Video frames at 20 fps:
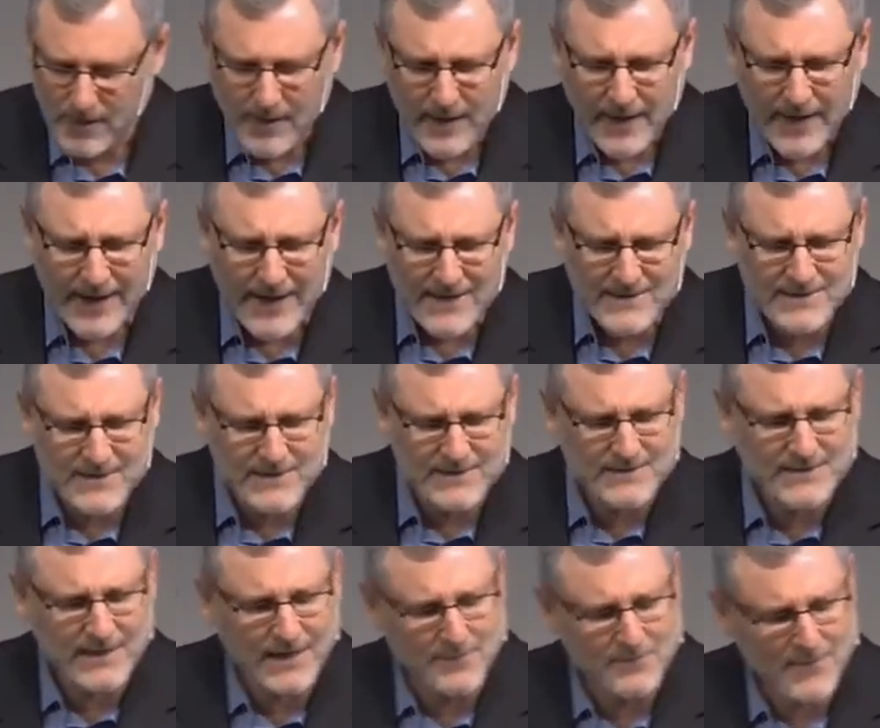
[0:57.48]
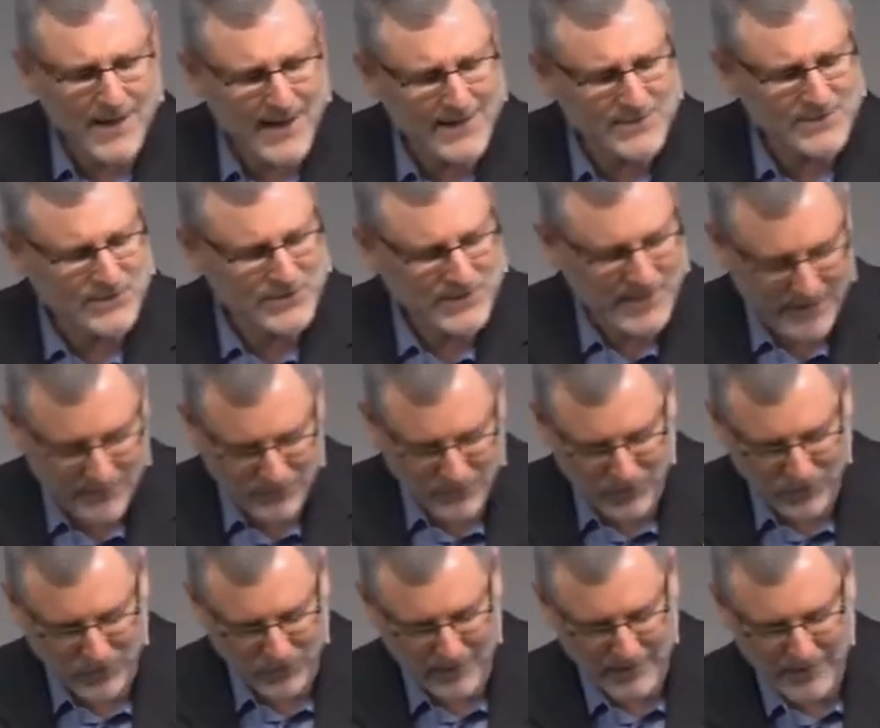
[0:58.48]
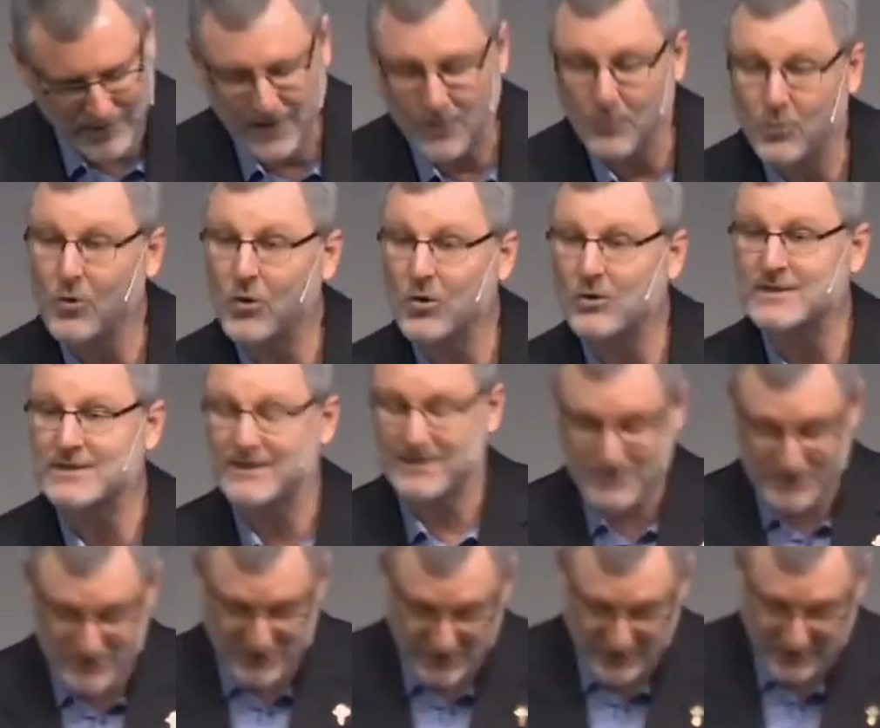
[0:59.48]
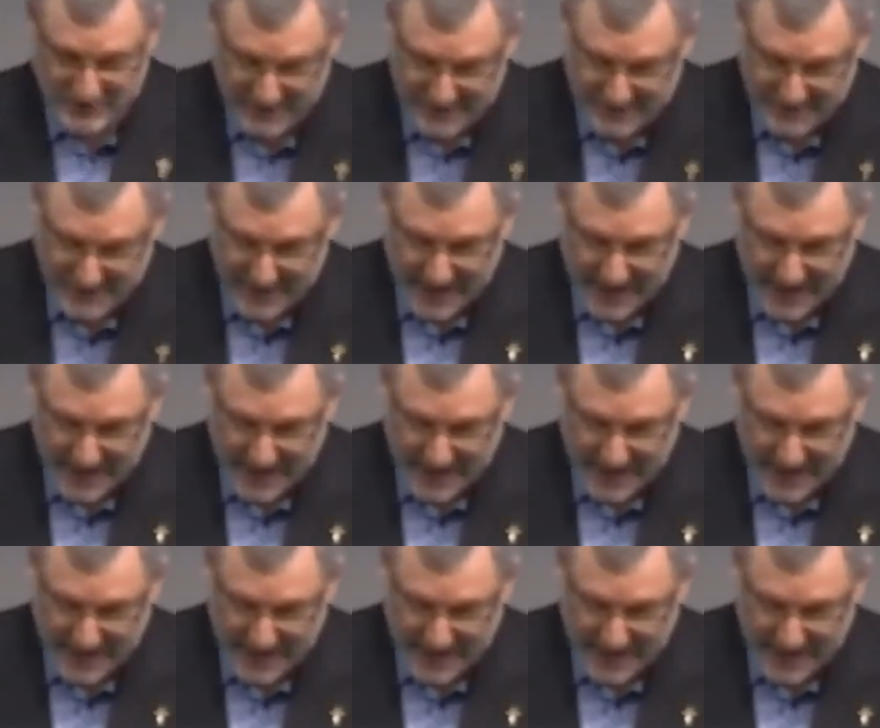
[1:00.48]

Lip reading: And as this Major General walked into the